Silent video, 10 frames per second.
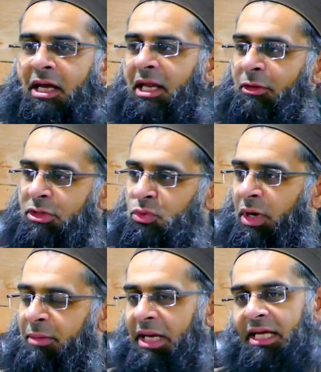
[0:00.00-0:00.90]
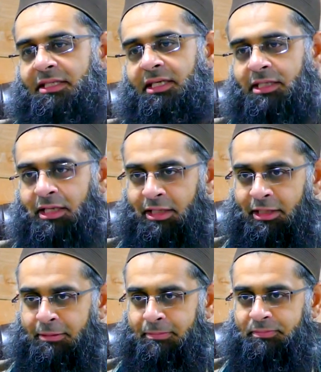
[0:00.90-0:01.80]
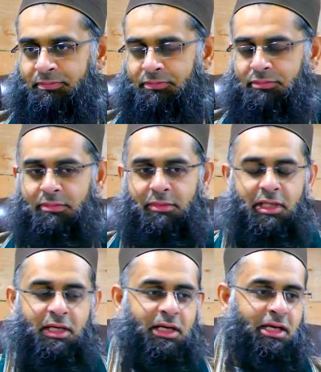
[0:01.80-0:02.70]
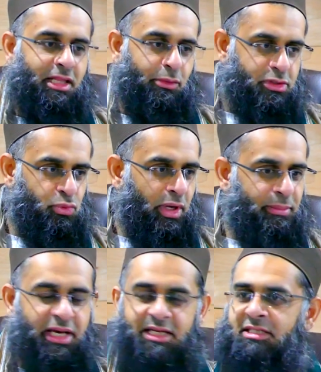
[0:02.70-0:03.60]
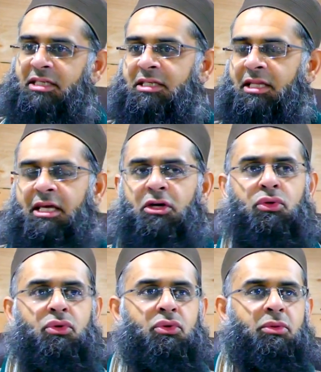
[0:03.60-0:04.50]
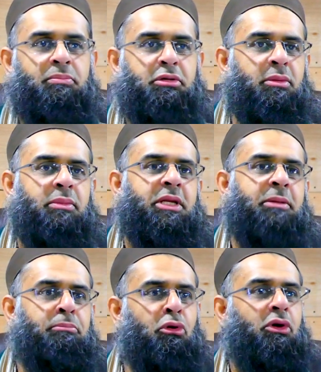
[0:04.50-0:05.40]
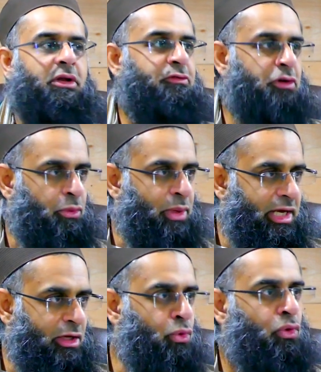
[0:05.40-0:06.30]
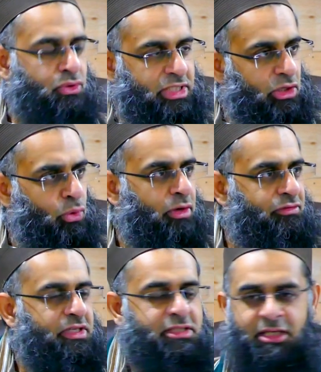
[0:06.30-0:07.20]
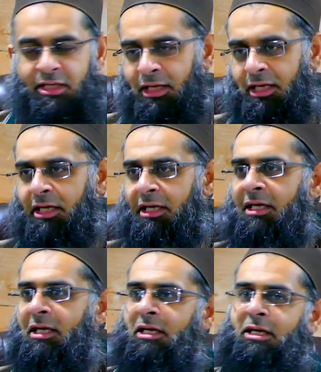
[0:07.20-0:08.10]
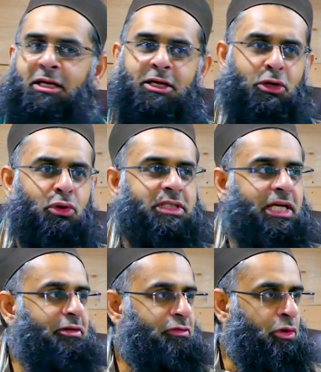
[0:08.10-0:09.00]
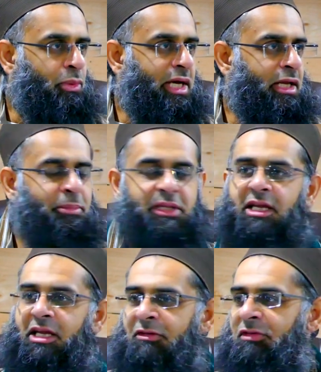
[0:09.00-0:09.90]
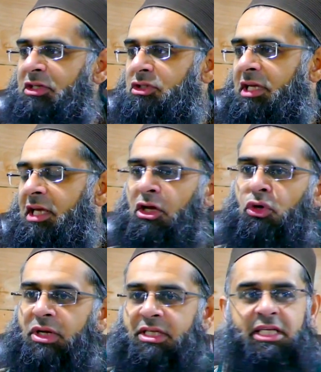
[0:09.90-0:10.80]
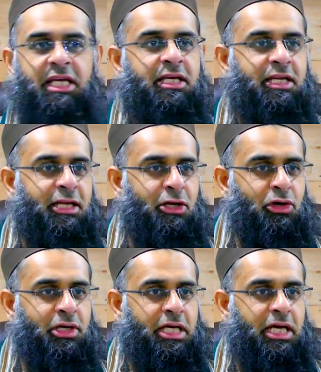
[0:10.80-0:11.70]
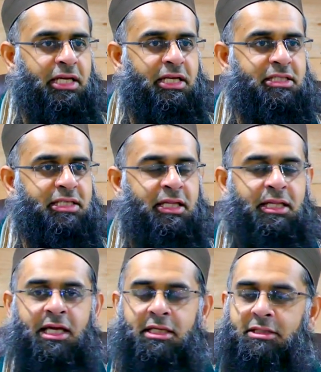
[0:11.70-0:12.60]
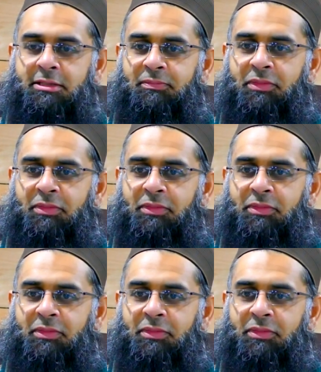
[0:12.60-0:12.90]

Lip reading: There was one man sitting there who probably bore it for a while, who looked at all of this and he looked at it for a while, but then eventually he couldn't take it any longer and he said that